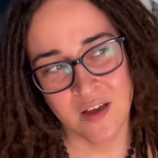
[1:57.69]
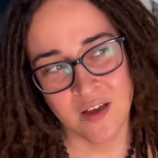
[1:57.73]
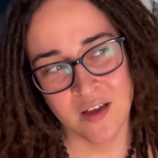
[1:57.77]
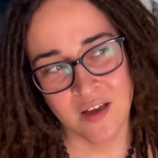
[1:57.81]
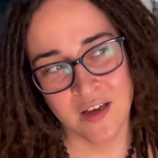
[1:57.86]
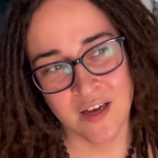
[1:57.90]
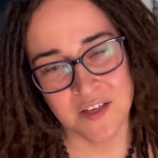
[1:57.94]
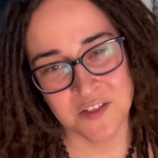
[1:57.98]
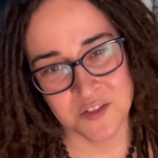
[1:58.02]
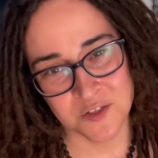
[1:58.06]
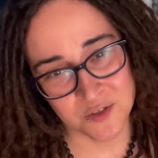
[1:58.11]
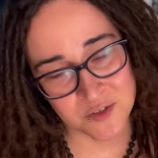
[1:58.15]

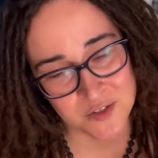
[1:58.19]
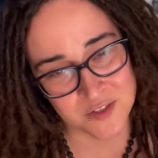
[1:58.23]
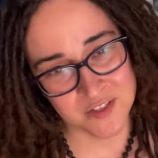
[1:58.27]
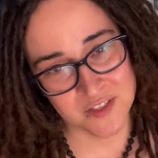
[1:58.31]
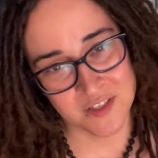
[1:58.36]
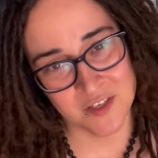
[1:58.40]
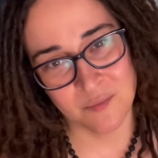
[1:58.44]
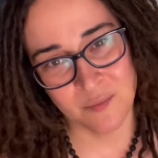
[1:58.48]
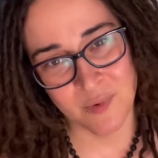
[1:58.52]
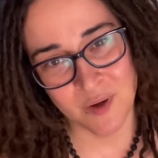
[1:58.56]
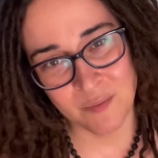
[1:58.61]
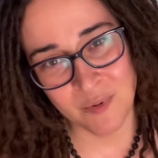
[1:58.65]
as you can see
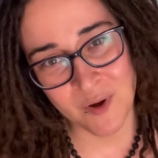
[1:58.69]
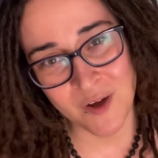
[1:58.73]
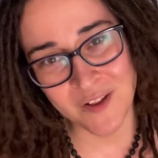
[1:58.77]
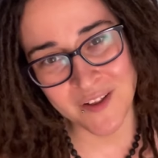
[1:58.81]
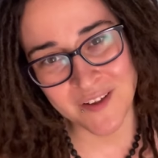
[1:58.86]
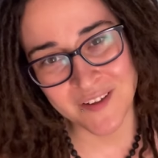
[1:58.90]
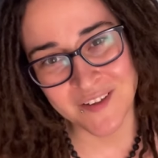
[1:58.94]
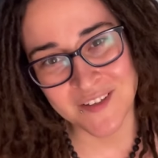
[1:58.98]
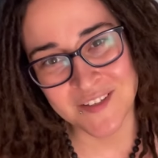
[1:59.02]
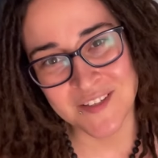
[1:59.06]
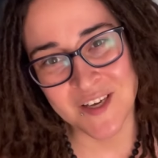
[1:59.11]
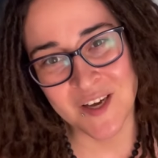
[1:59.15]
in my
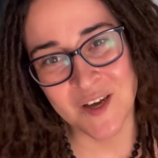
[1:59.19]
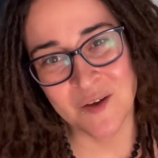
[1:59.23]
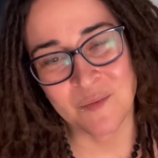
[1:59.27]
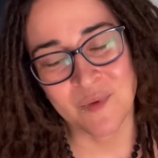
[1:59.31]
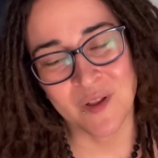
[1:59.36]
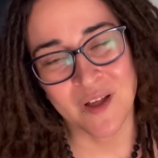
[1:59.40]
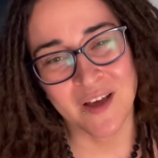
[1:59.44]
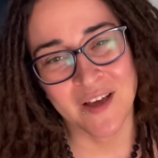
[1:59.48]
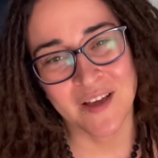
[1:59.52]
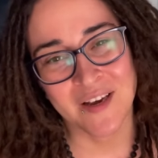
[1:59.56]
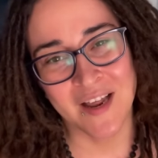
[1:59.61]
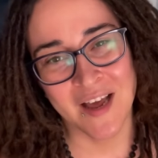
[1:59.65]
Polyglot
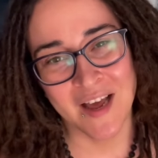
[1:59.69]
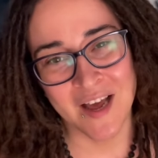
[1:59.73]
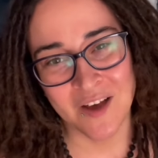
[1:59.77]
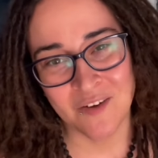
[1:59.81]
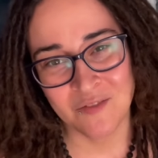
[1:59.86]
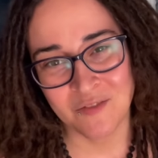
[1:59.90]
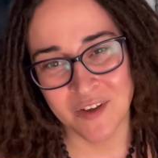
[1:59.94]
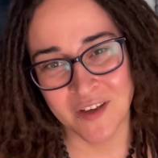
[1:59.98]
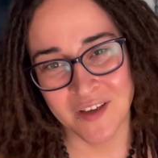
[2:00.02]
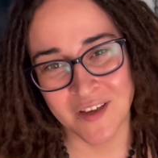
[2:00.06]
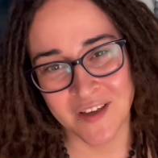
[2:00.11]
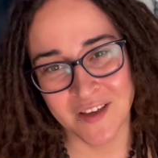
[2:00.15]
timeline,
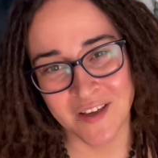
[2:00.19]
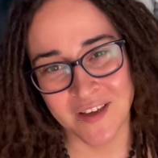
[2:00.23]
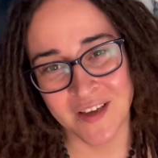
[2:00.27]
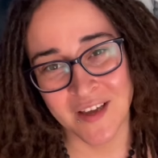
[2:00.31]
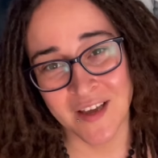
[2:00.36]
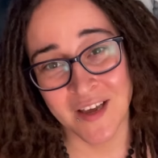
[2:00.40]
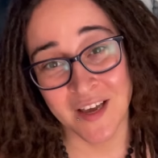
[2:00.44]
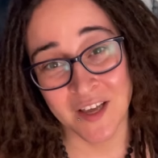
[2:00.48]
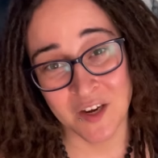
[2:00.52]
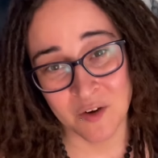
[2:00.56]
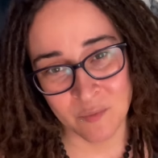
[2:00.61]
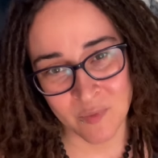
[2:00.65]
having
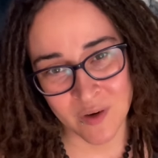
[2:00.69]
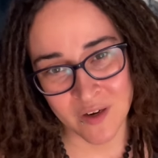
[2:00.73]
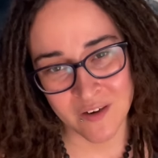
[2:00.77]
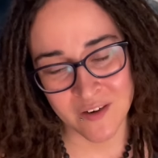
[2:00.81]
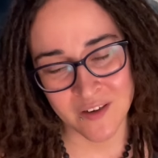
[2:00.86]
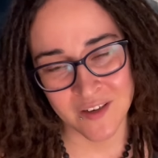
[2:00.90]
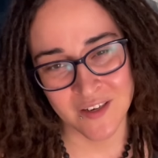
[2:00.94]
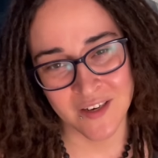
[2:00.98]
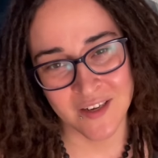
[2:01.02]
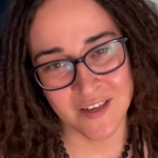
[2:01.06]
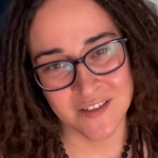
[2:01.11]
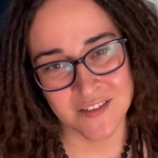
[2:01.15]
an
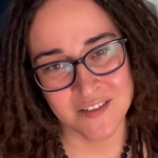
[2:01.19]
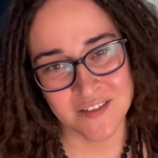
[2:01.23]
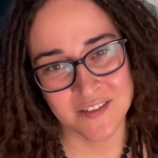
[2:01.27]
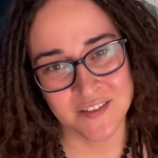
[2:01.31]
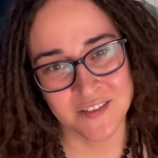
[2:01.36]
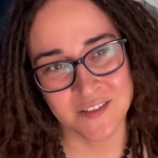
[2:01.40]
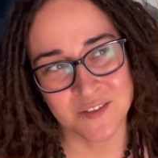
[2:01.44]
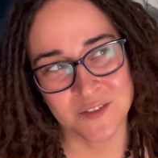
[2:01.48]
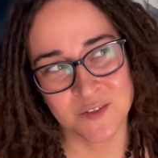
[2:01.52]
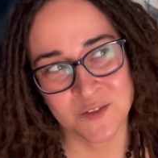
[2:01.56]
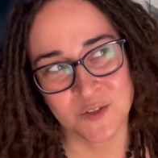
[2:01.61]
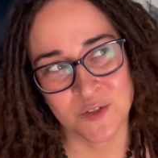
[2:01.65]
American
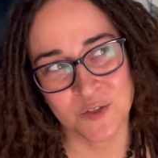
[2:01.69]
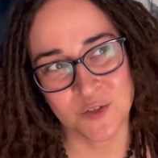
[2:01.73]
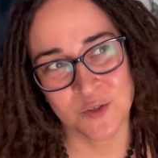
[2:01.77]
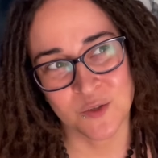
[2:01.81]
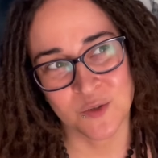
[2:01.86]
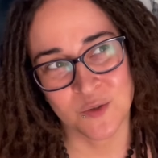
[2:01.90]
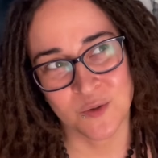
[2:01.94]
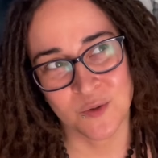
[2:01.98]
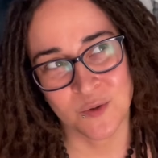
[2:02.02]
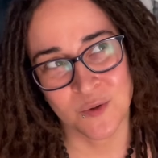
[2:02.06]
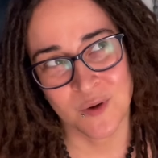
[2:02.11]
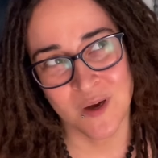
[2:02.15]
accent
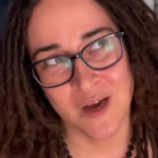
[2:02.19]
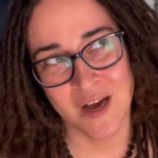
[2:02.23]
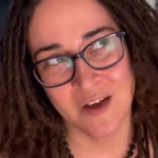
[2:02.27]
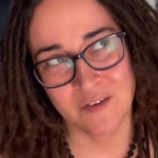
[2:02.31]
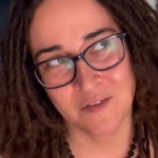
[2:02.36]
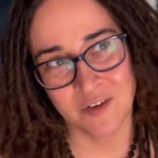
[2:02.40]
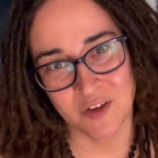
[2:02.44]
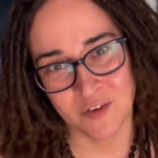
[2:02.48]
to having a